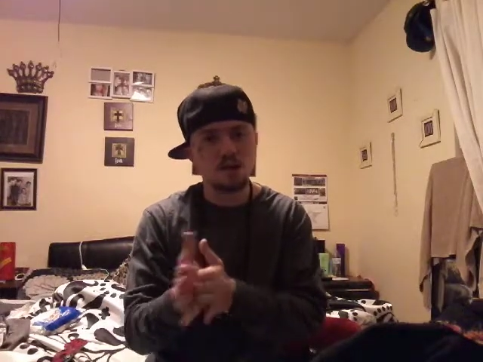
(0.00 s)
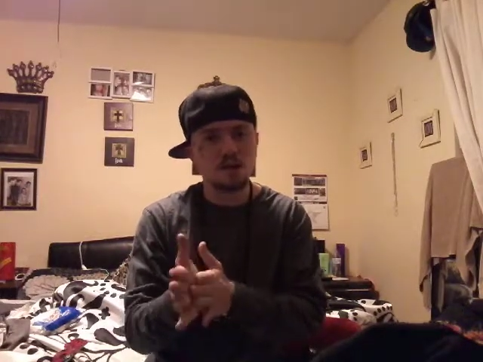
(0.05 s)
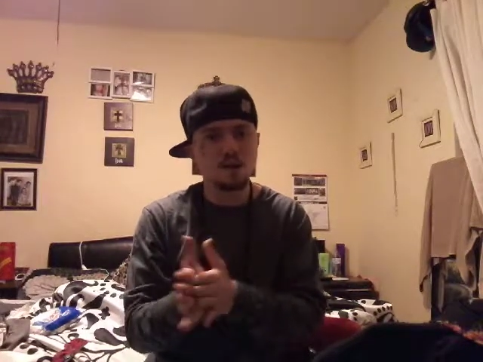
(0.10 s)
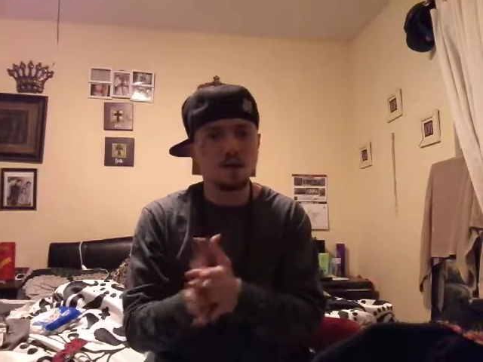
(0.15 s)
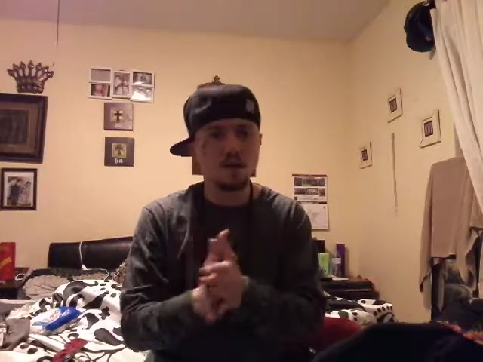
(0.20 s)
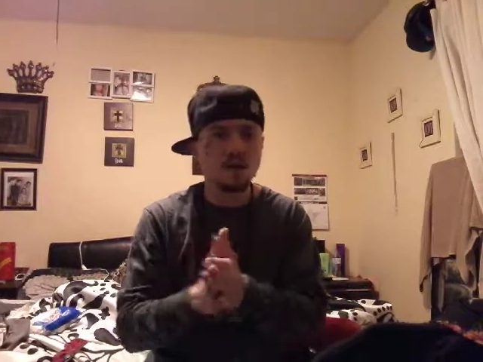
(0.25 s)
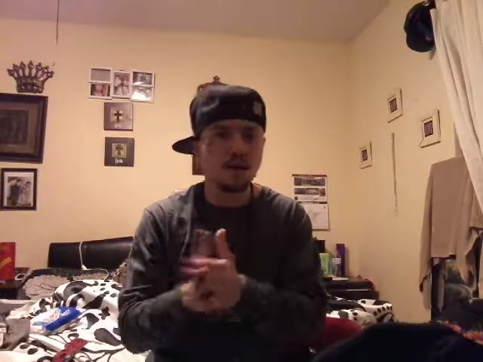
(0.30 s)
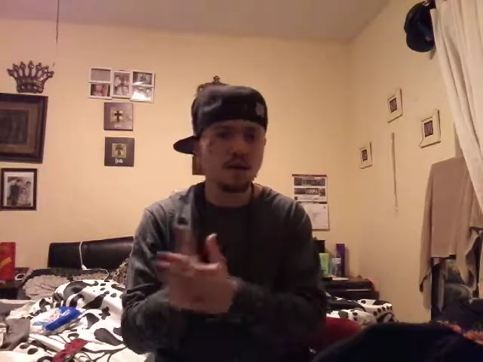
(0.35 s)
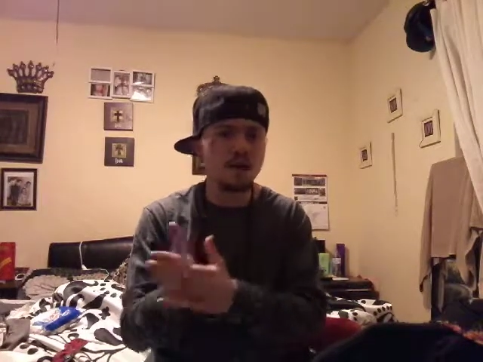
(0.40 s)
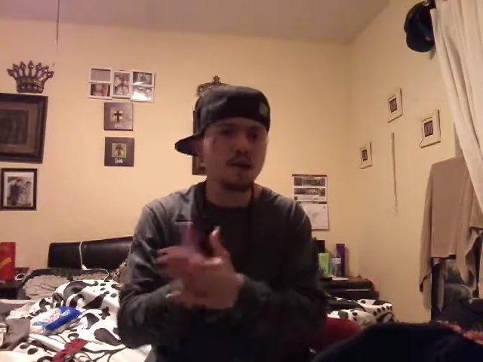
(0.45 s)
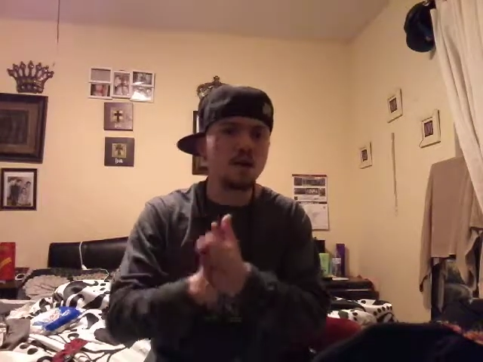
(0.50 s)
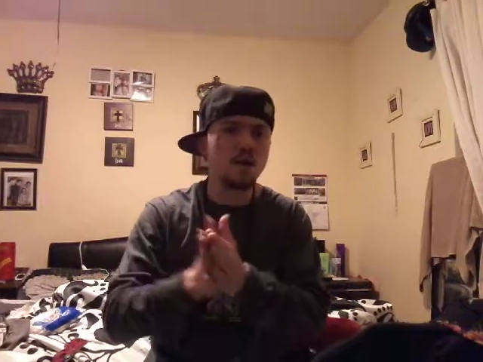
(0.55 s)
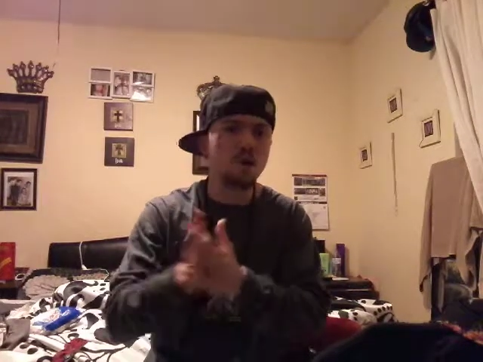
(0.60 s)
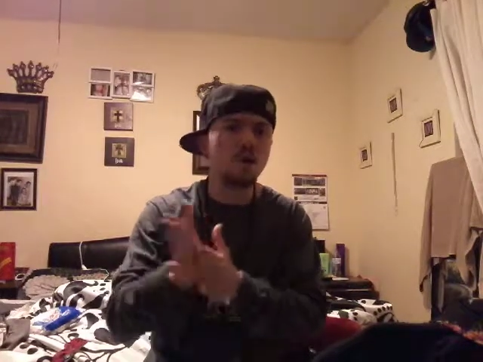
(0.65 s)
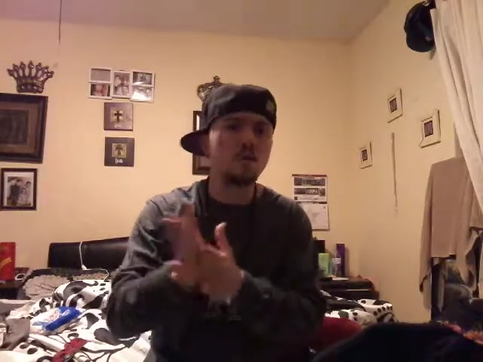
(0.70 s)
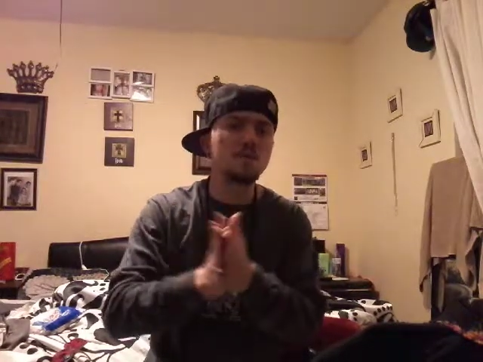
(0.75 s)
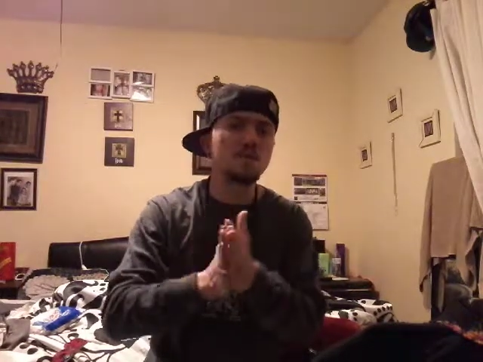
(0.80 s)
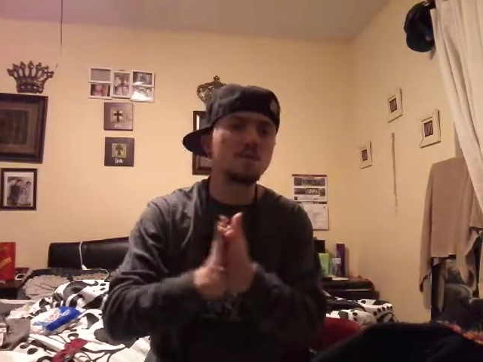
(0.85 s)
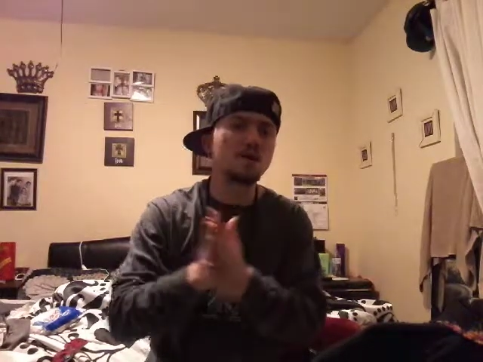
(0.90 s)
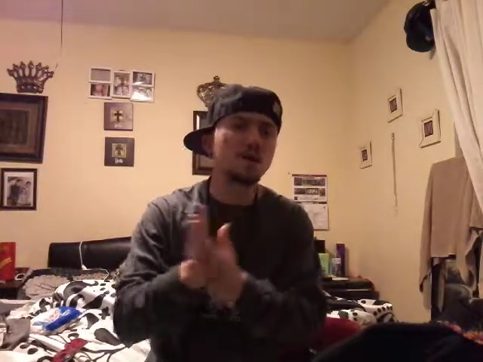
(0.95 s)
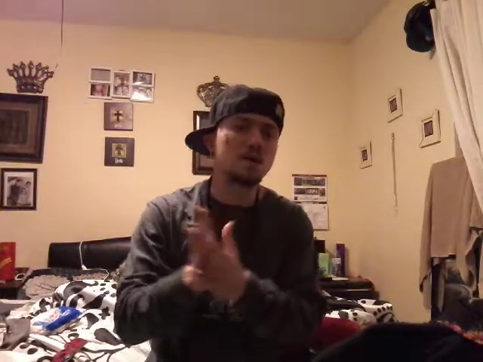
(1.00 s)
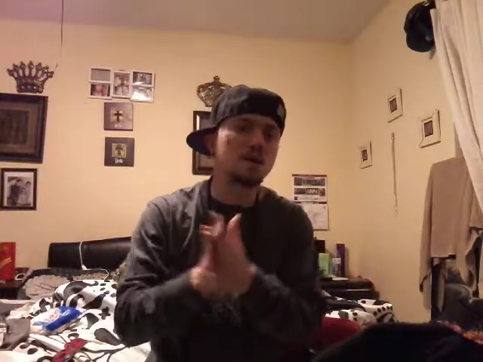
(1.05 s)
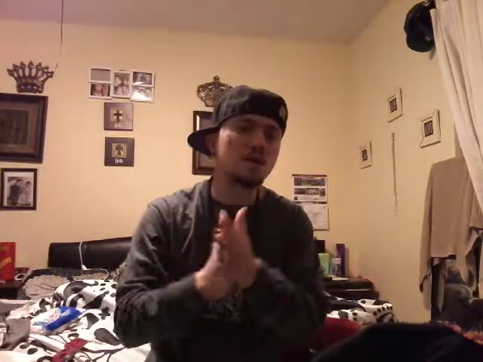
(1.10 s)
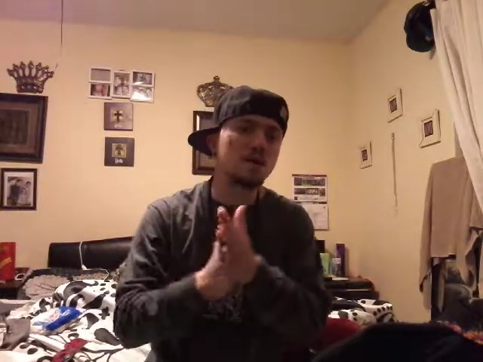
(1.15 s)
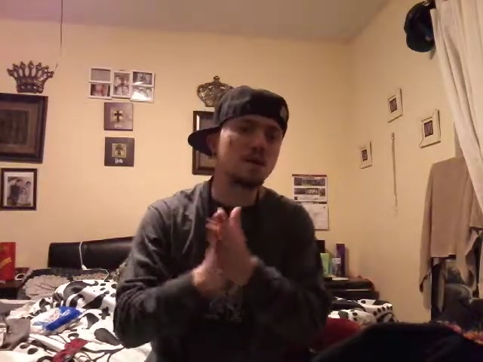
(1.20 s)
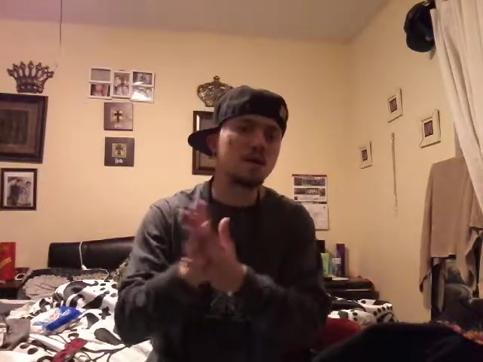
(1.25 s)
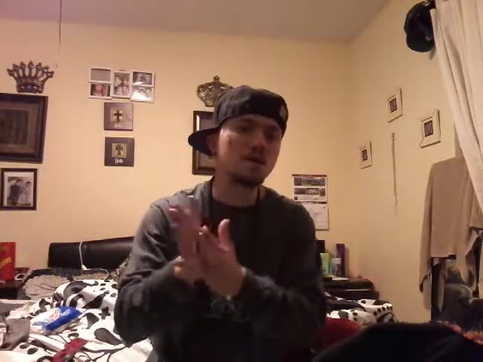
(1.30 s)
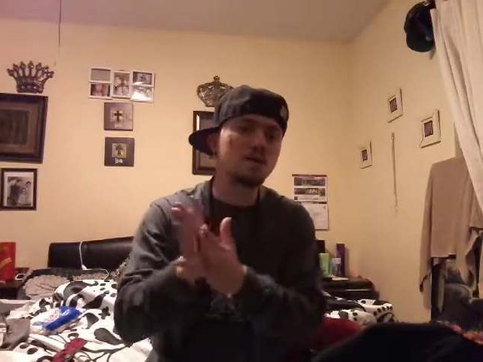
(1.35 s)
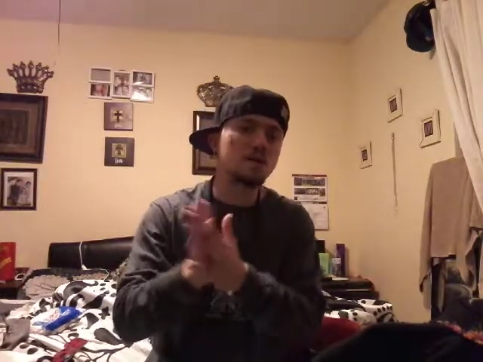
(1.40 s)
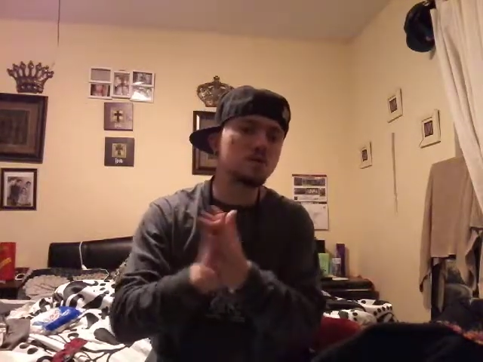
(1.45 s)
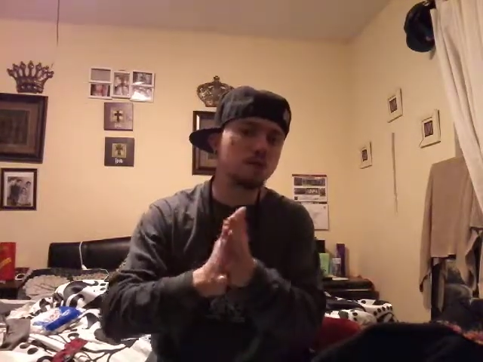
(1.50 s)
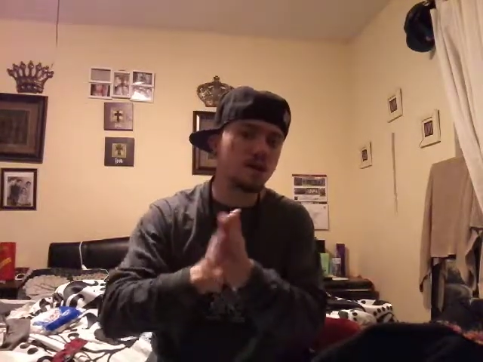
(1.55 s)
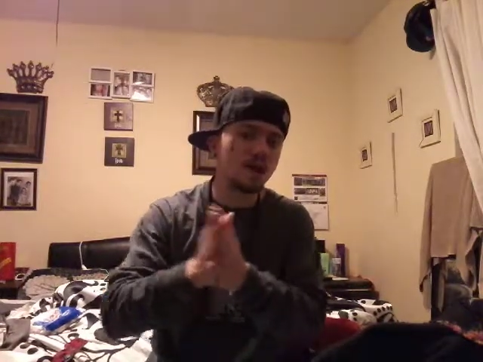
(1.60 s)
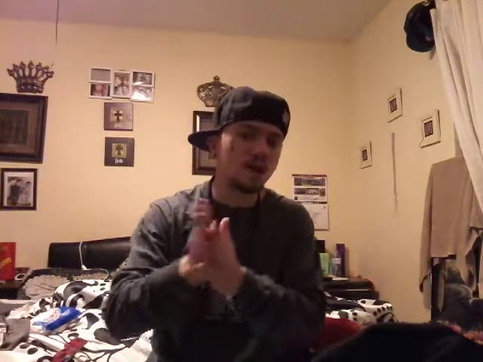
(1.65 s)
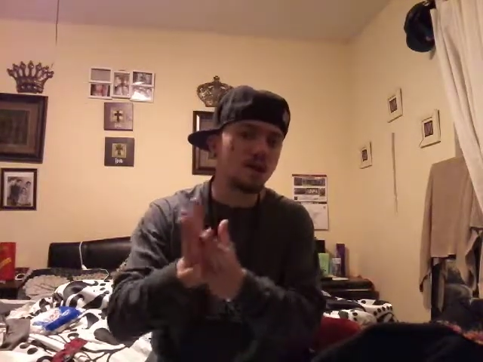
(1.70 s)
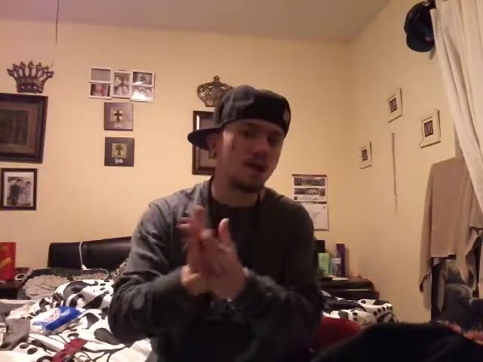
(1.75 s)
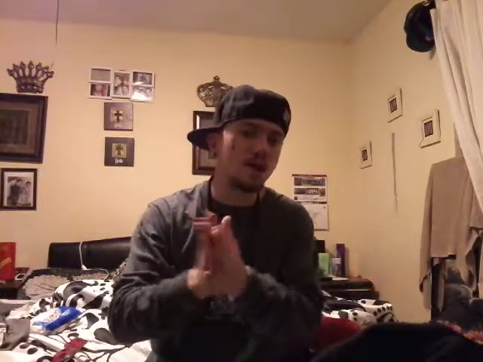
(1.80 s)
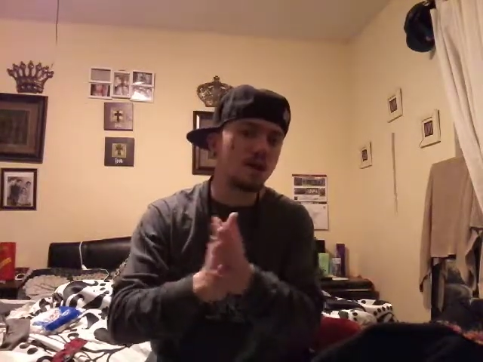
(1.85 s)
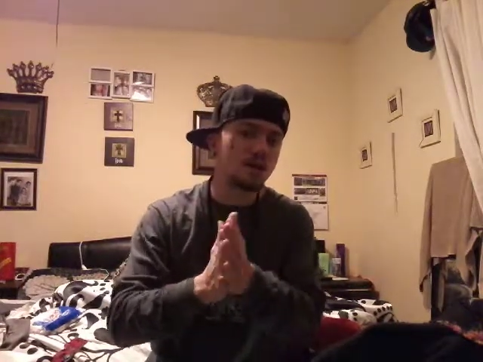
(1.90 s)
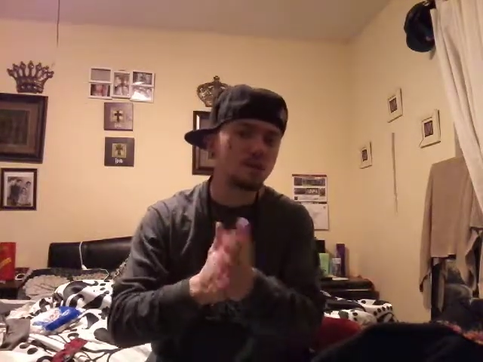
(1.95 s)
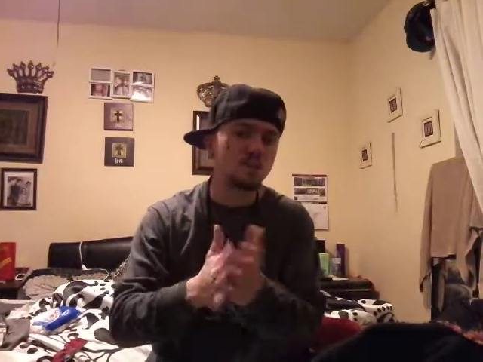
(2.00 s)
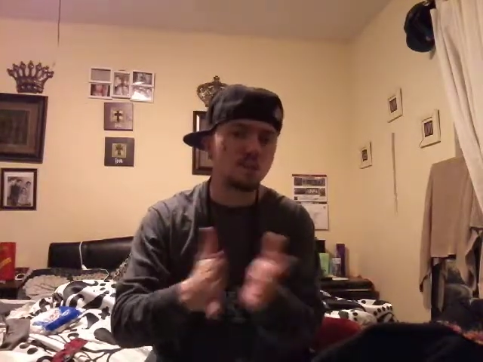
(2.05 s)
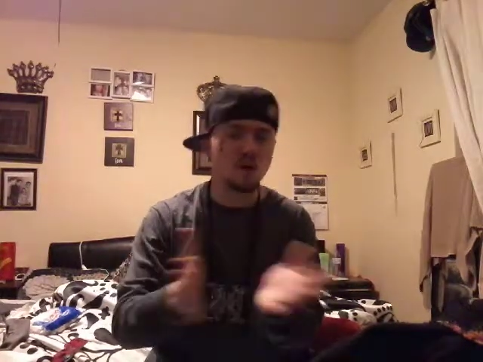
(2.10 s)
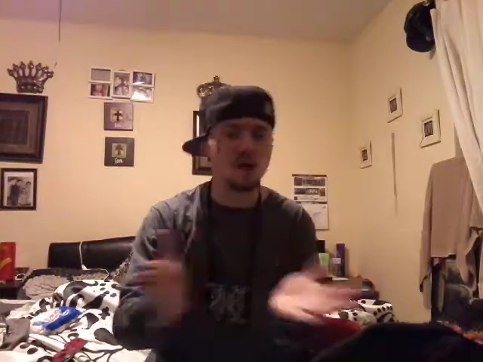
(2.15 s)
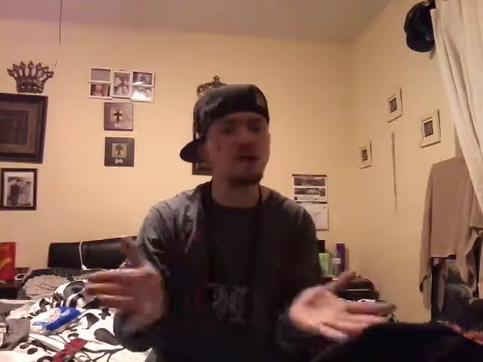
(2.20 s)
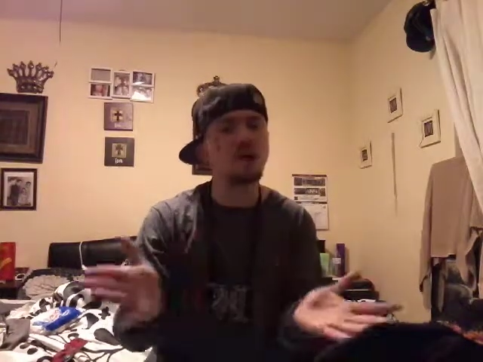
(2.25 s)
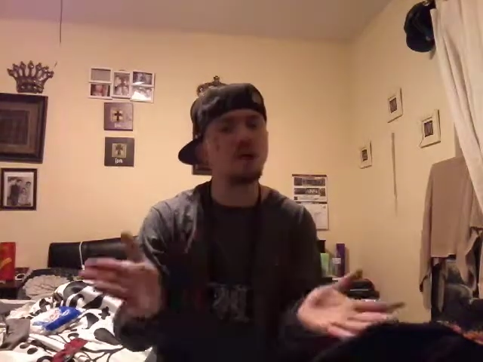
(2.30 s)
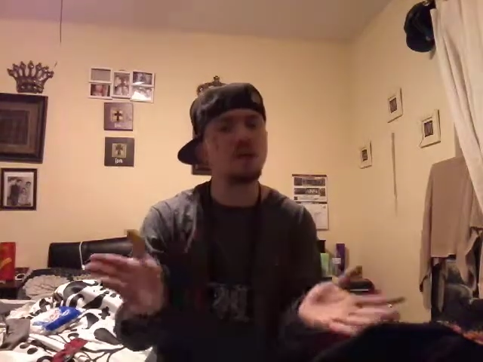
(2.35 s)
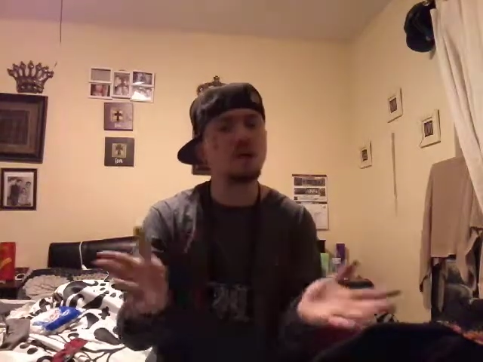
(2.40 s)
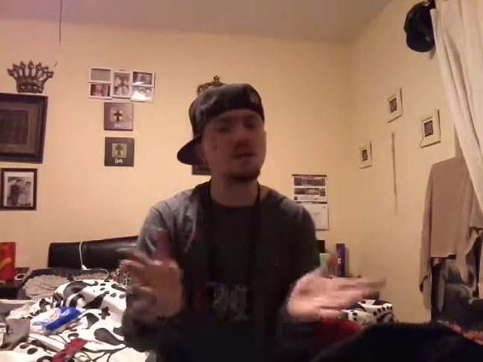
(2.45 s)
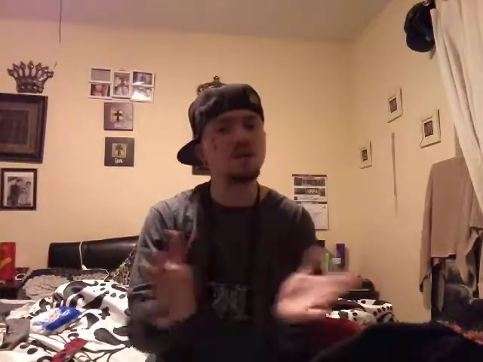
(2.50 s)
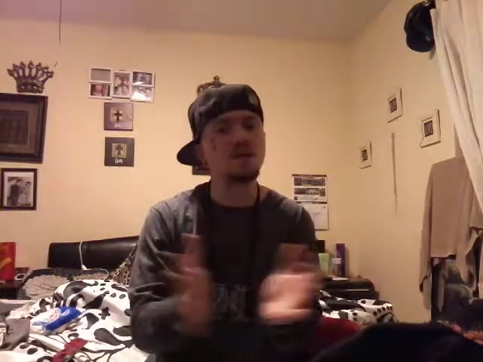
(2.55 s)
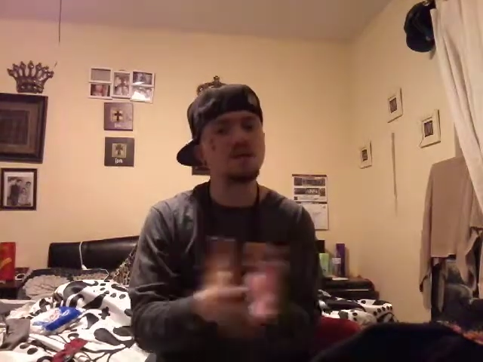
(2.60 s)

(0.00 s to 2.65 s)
that hopefully goes as planned.